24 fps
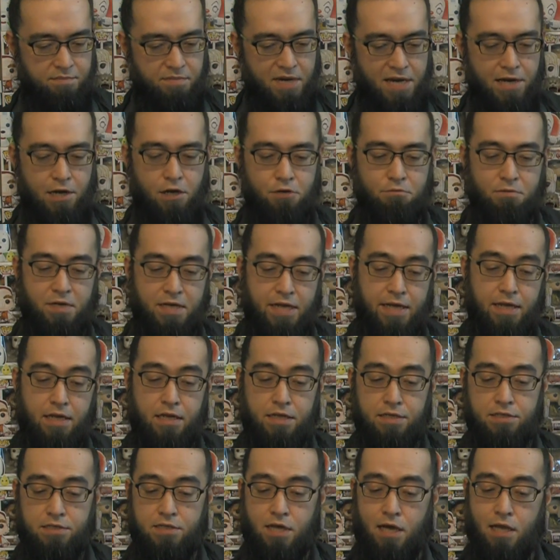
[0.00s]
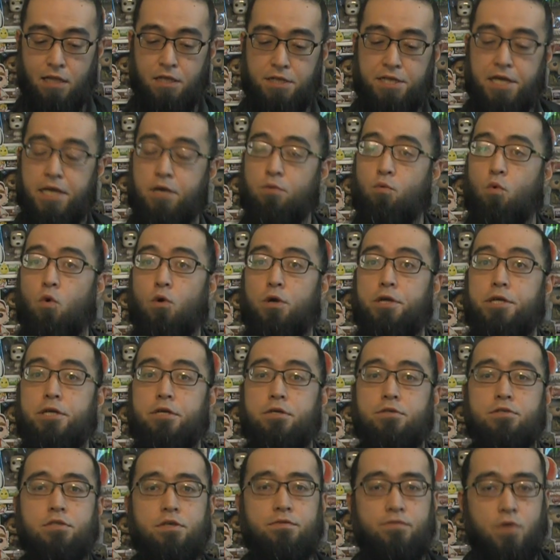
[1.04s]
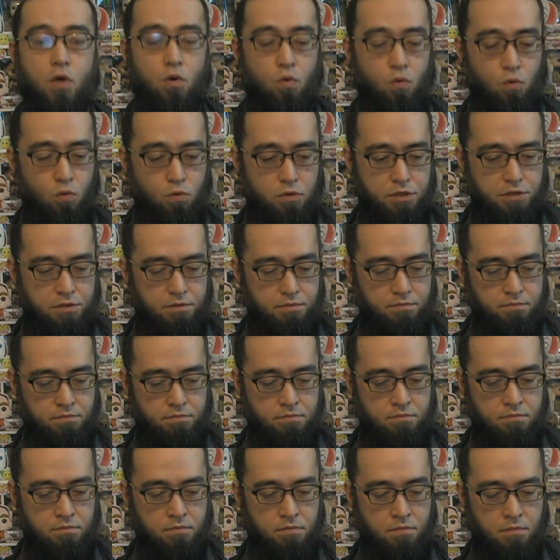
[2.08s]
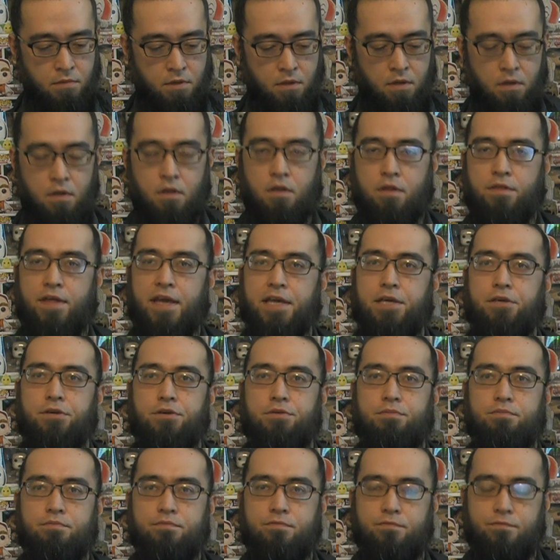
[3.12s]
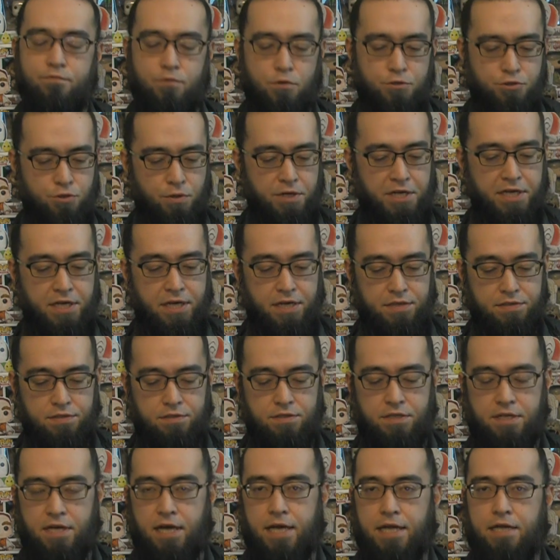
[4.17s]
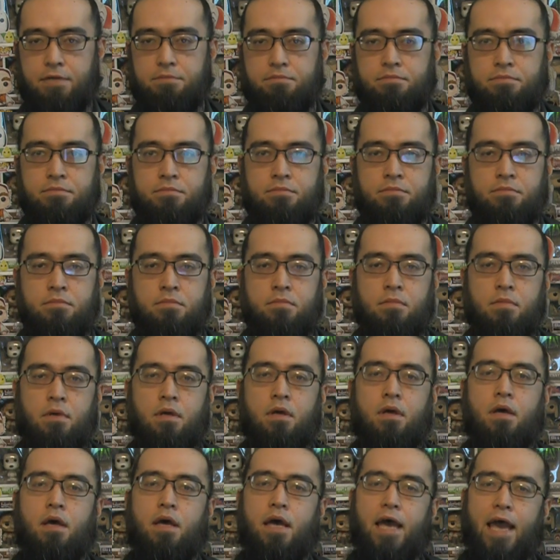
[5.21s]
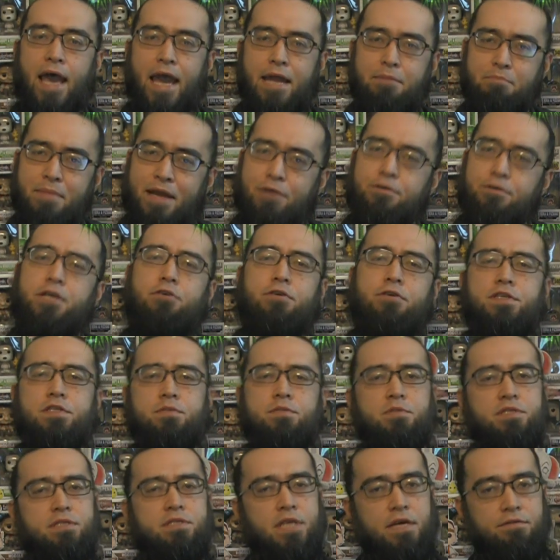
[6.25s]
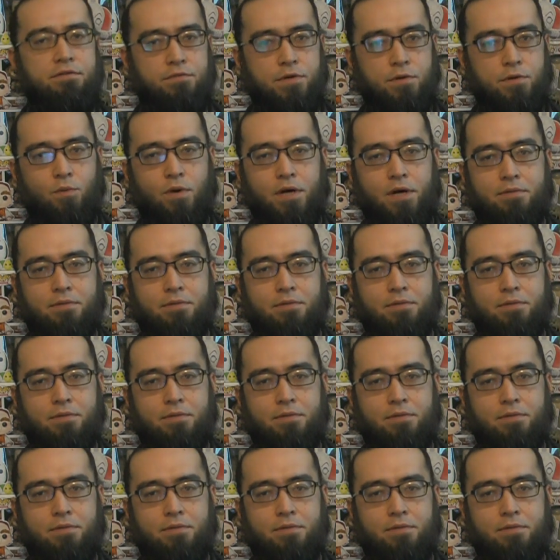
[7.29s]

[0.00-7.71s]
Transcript: by our relentless holiday warriors of old. Thank you for joining us tonight and Merry Christmas everyone.